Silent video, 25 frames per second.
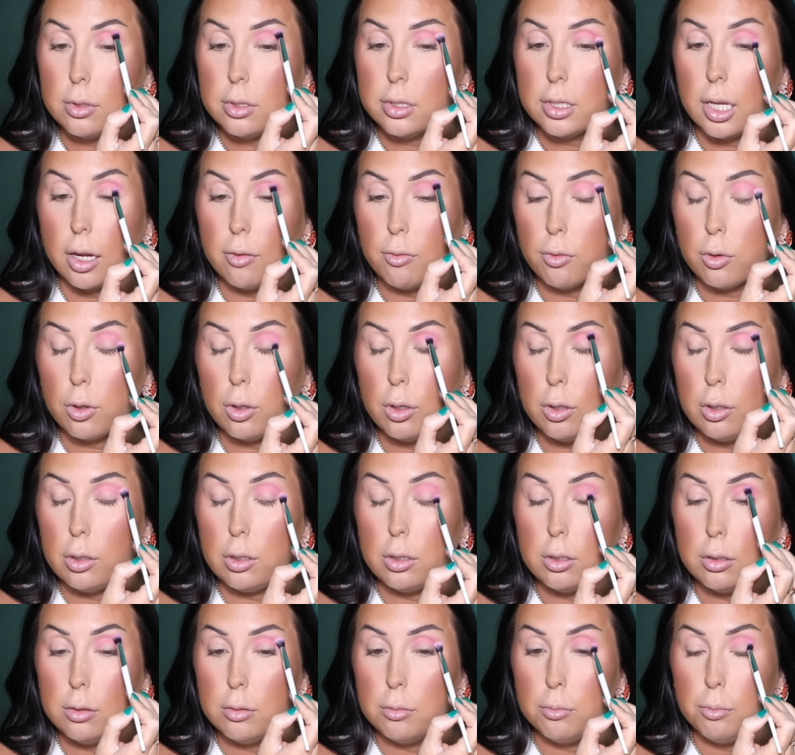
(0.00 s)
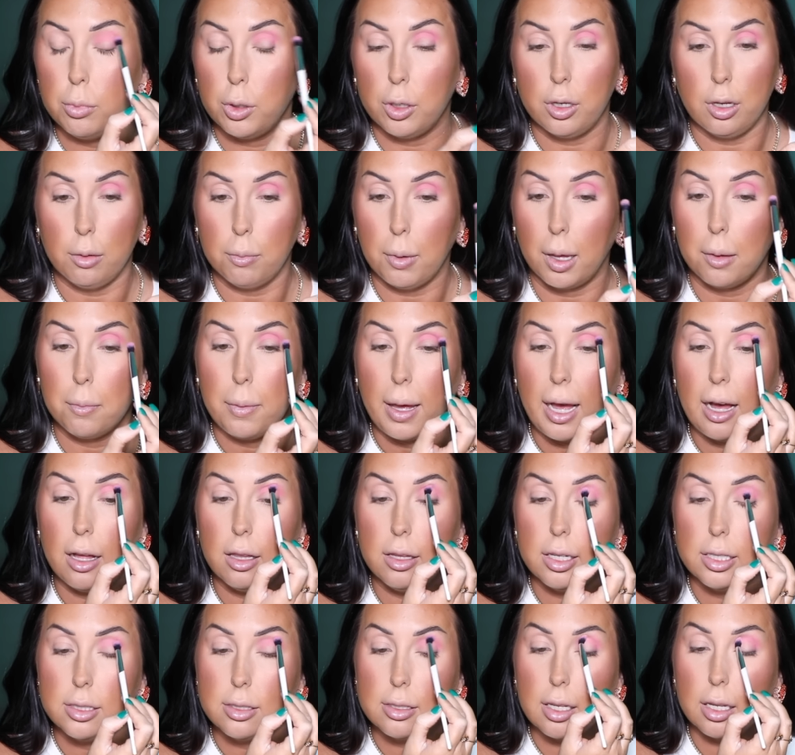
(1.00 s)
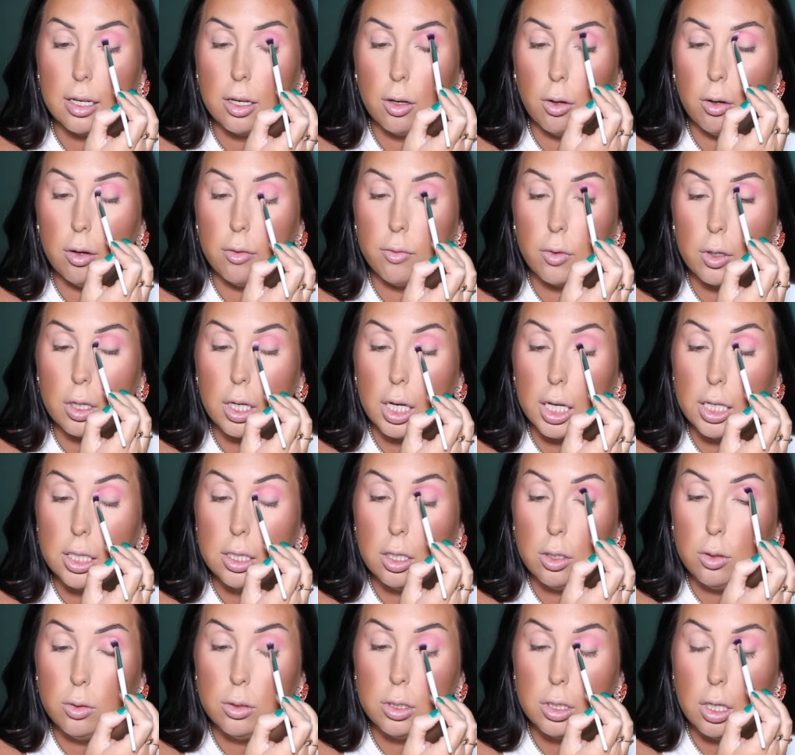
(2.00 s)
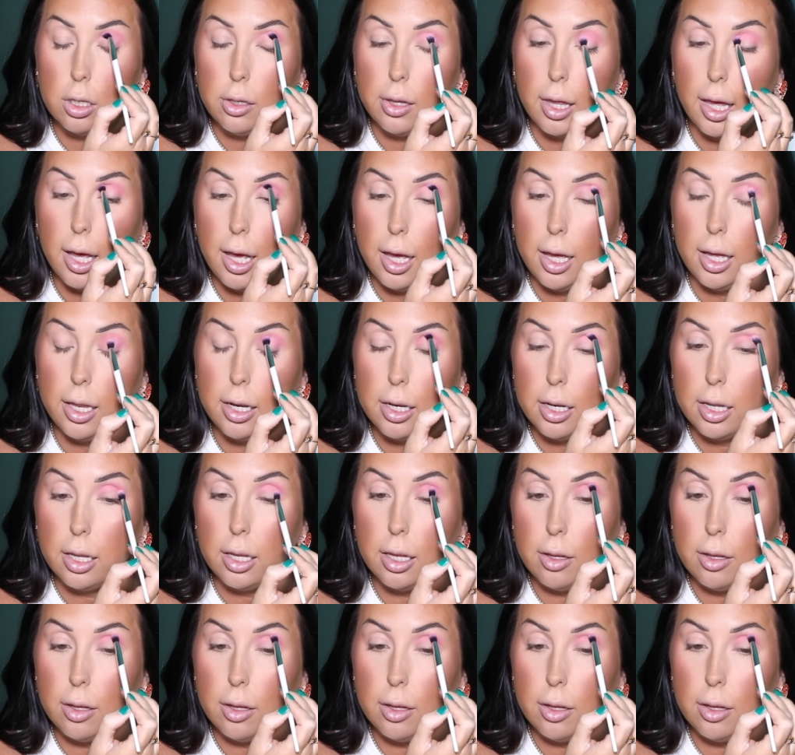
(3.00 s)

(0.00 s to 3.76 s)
several Beauty Bay palettes. I know I've already told y'all that.